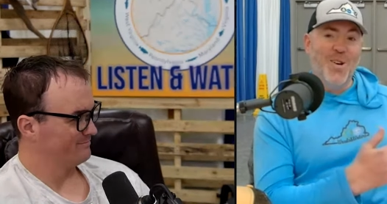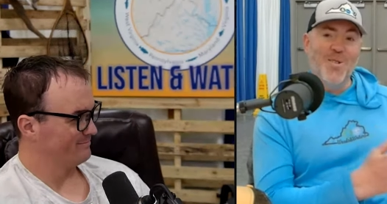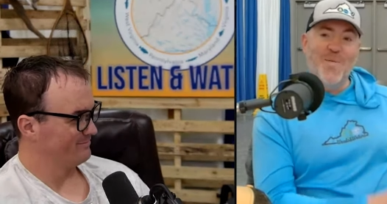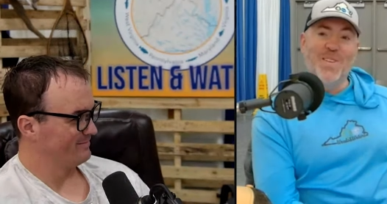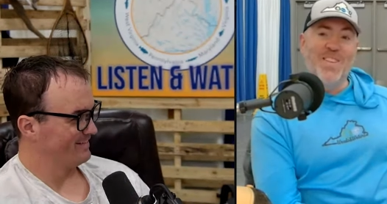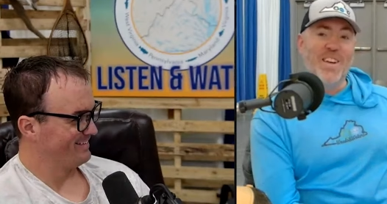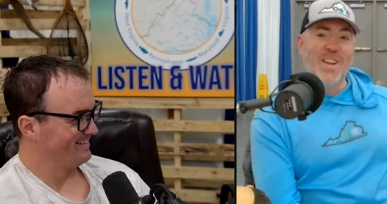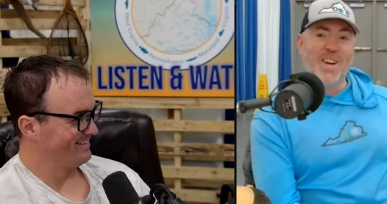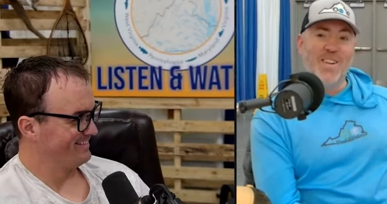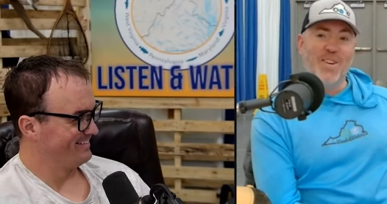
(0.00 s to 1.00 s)
Speaker 1: so I mean,
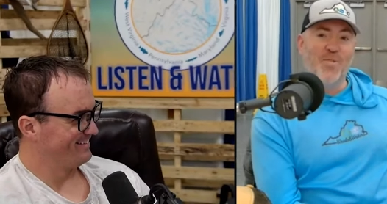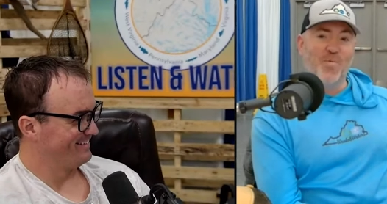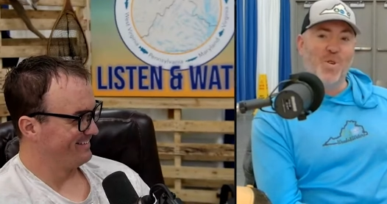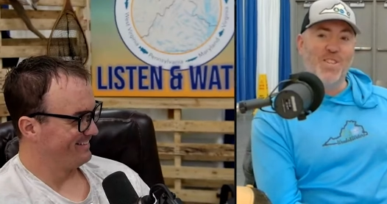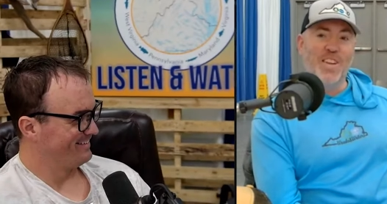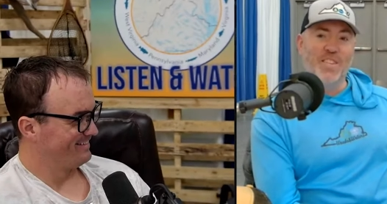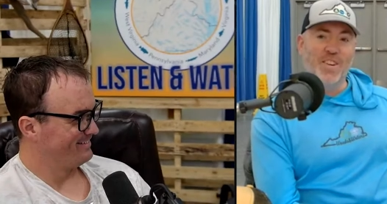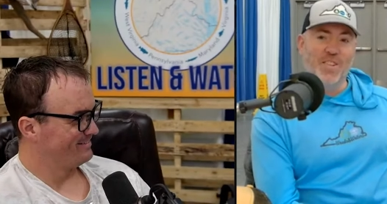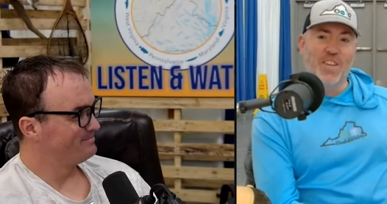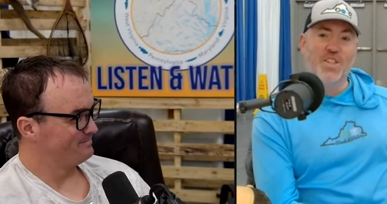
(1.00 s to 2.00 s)
like any kind of like reason that
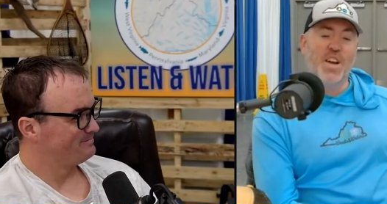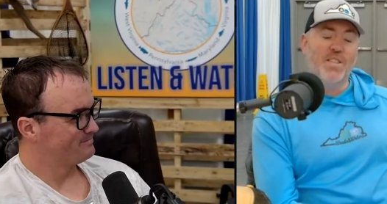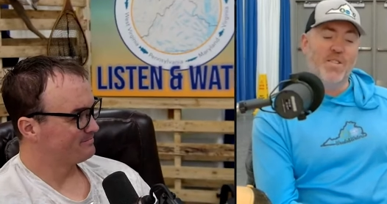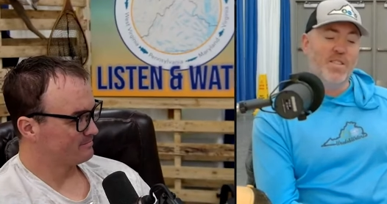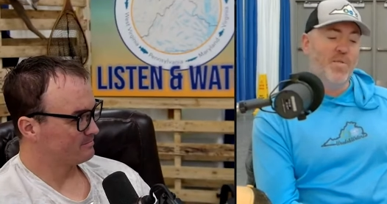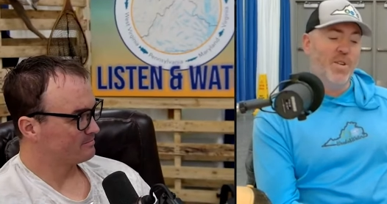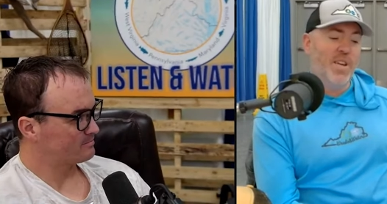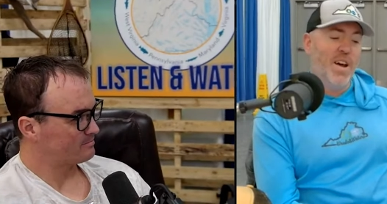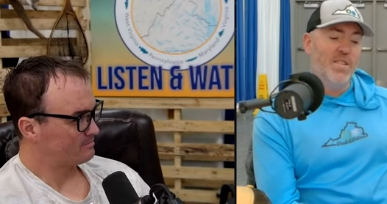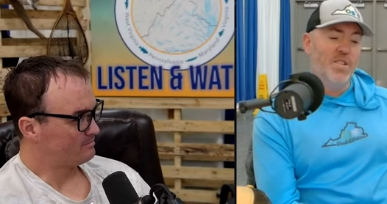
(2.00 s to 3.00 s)
you know to get you out there and stuff
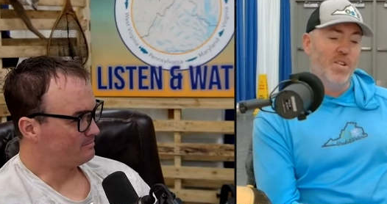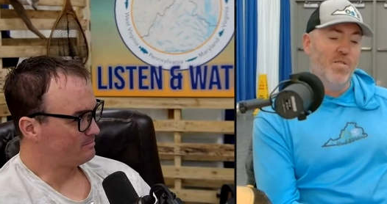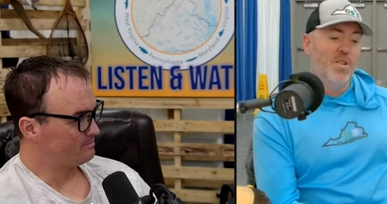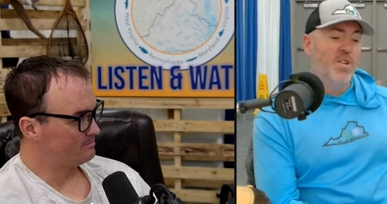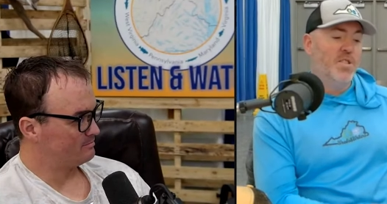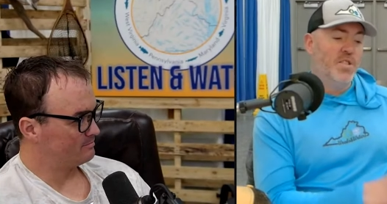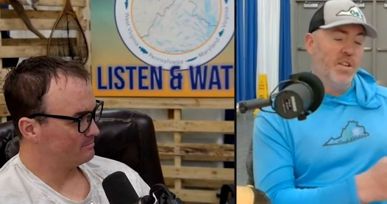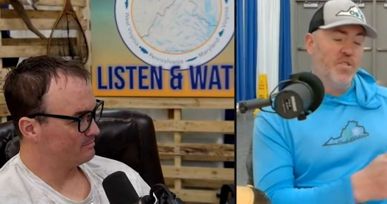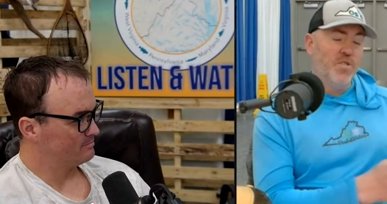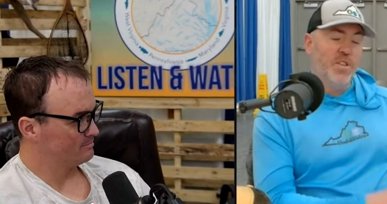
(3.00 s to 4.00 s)
like that. So
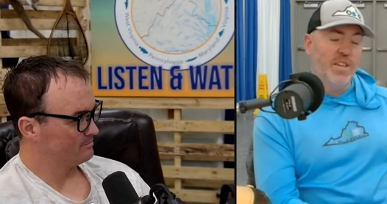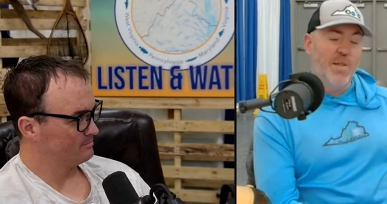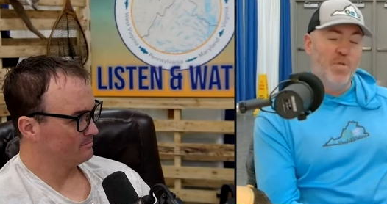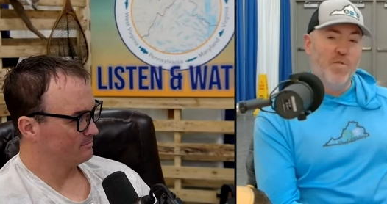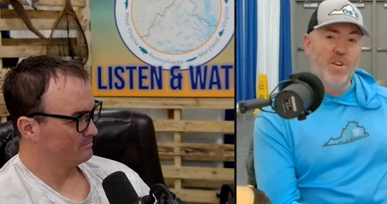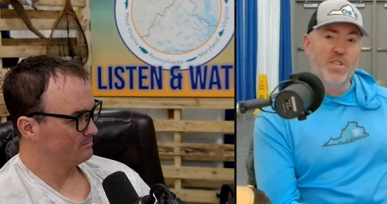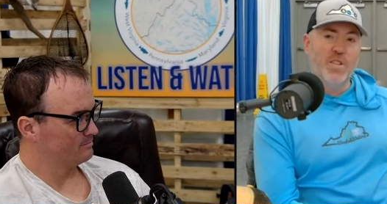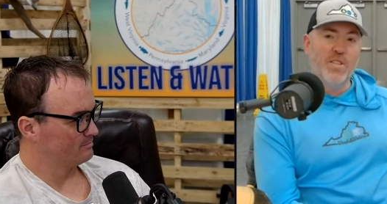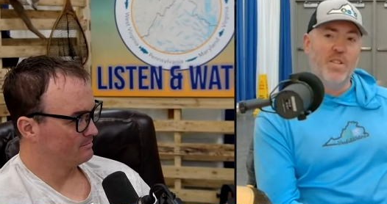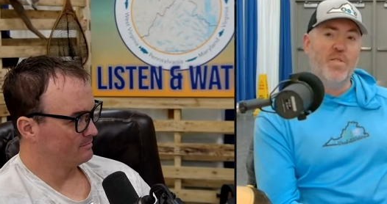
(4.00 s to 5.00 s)
just like using like that
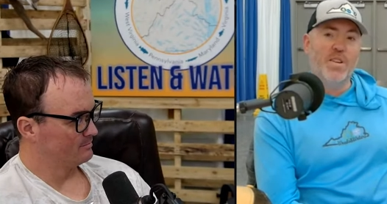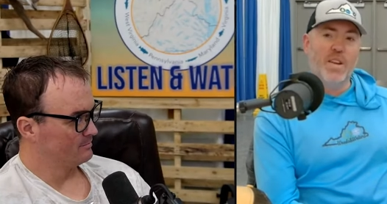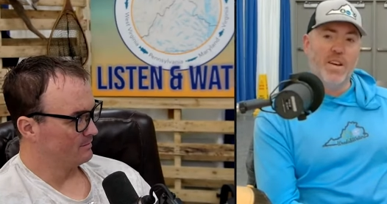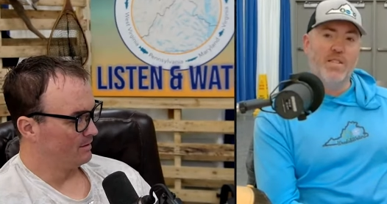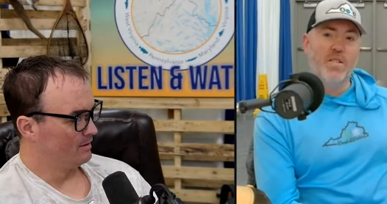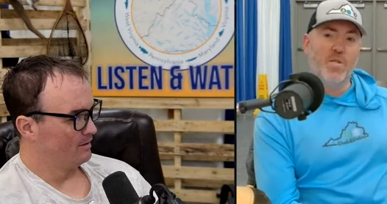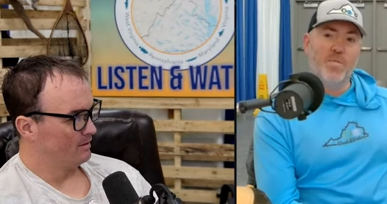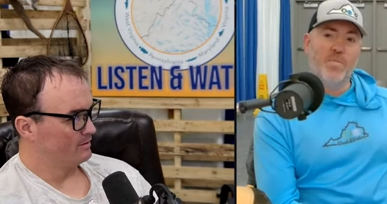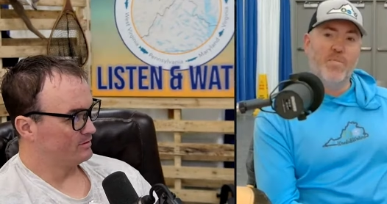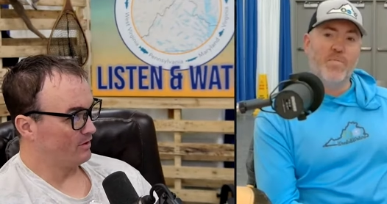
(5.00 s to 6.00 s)
motivation and stuff like that.
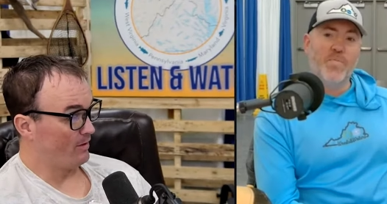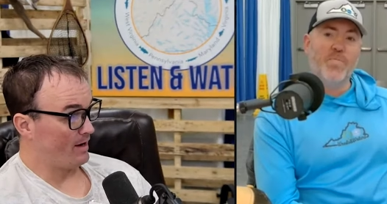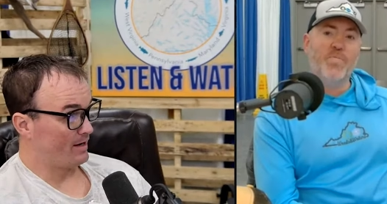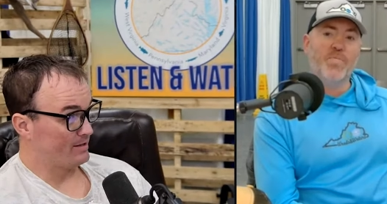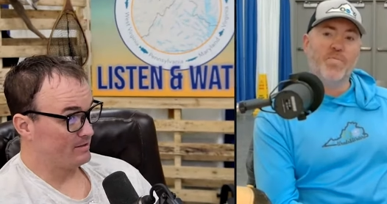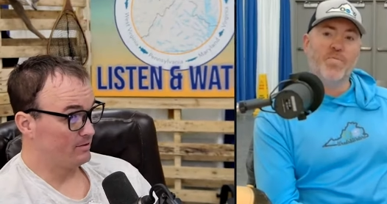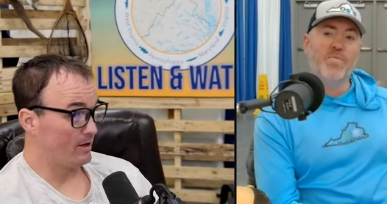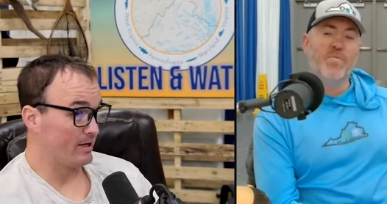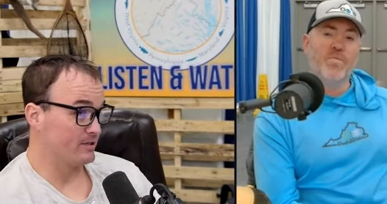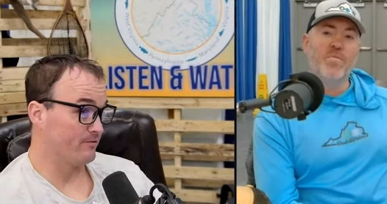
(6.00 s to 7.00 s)
So
Speaker 2: so I got to
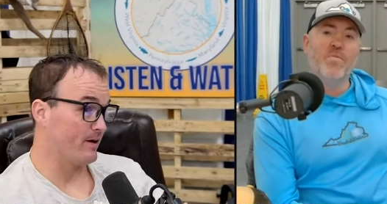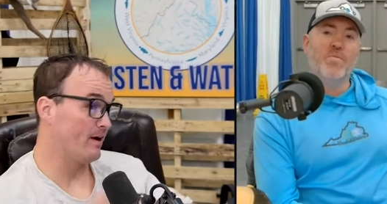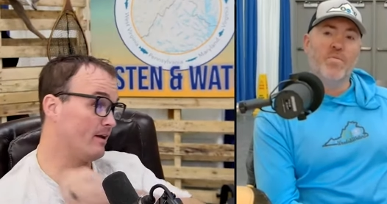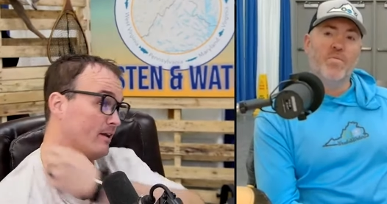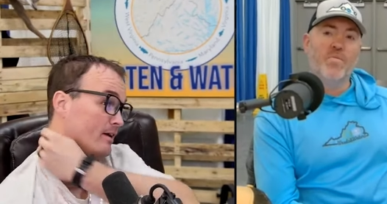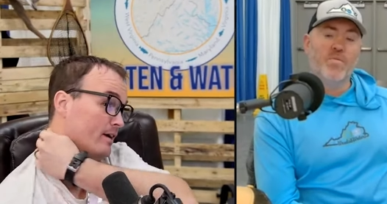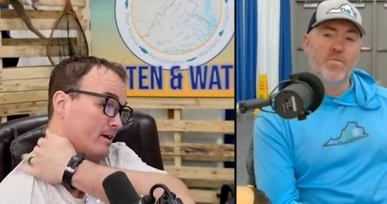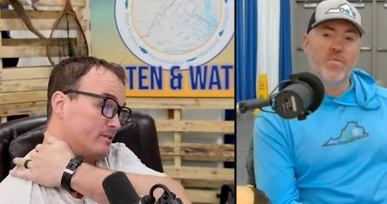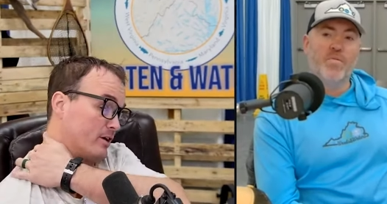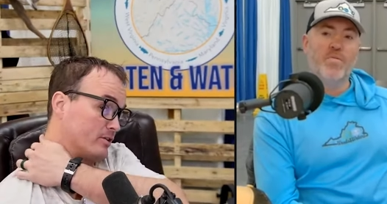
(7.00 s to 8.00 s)
I got to finally
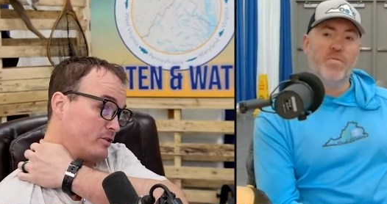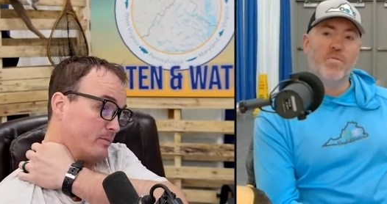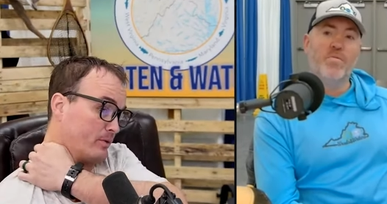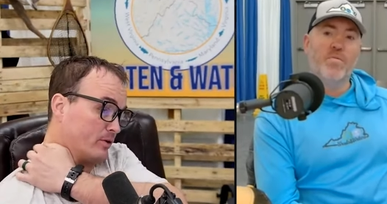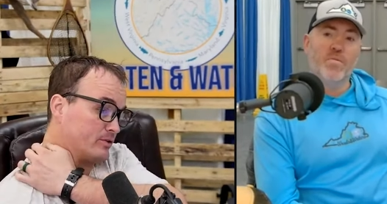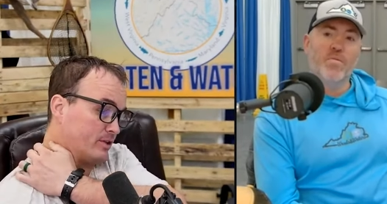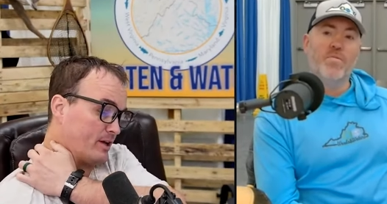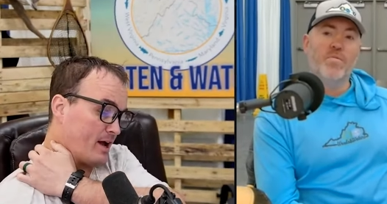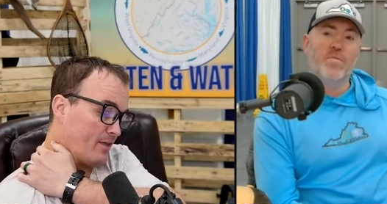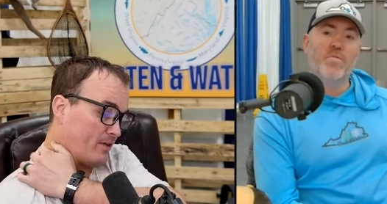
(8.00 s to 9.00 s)
uh, talk to you in person
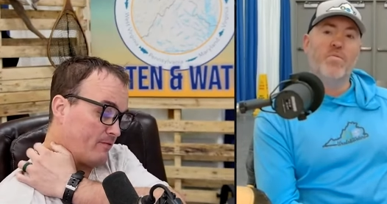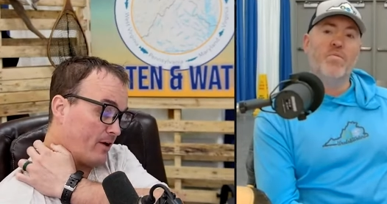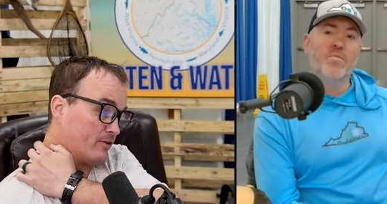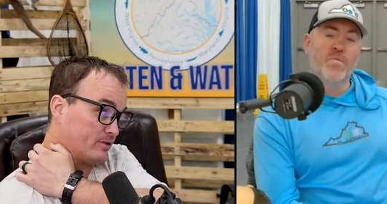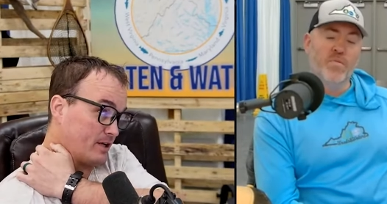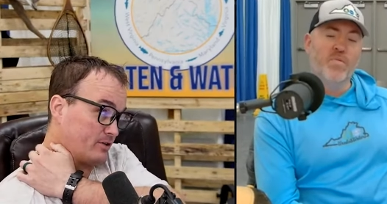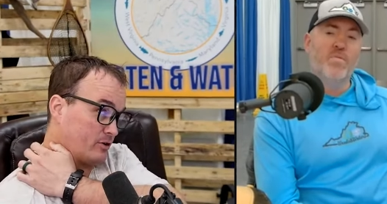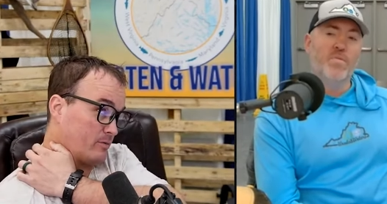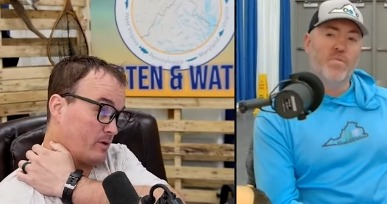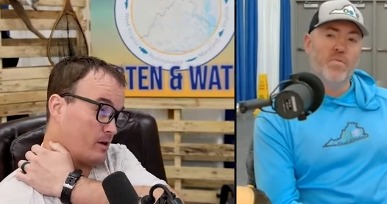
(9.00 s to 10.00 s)
at the Veterans Day mm-hmm.
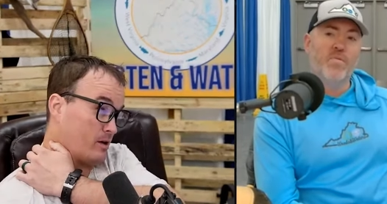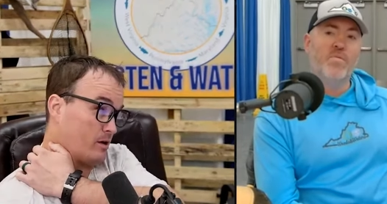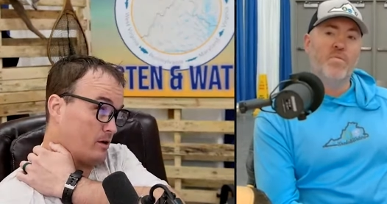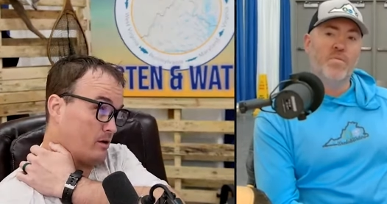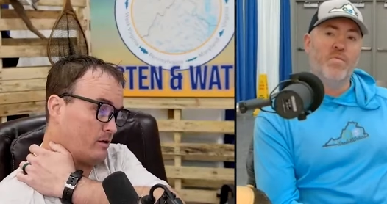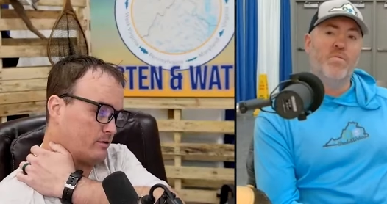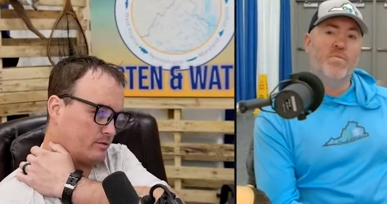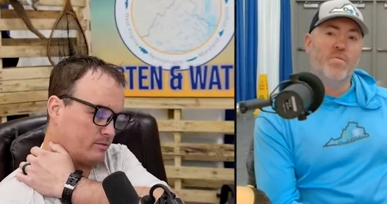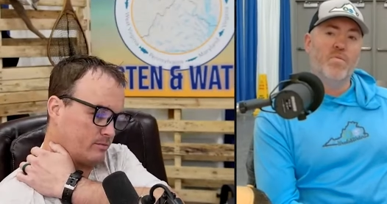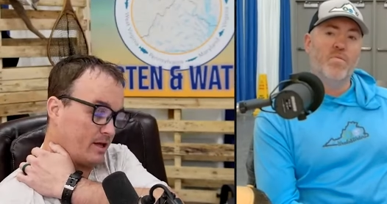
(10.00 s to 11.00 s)
tournament.
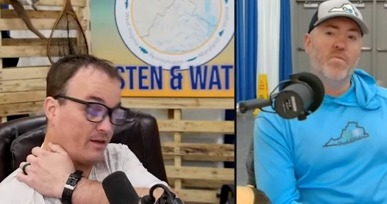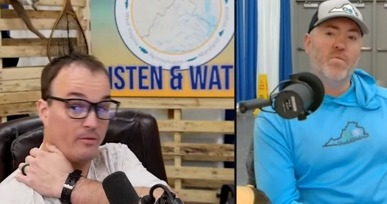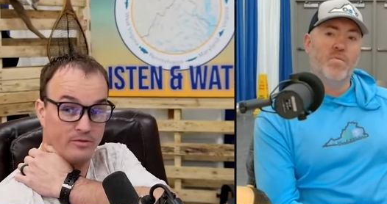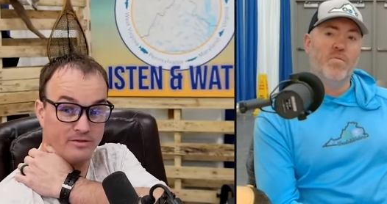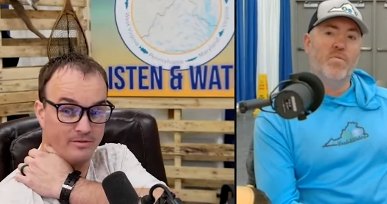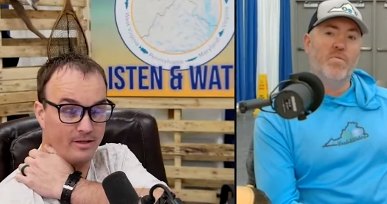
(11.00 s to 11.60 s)
Yeah, that was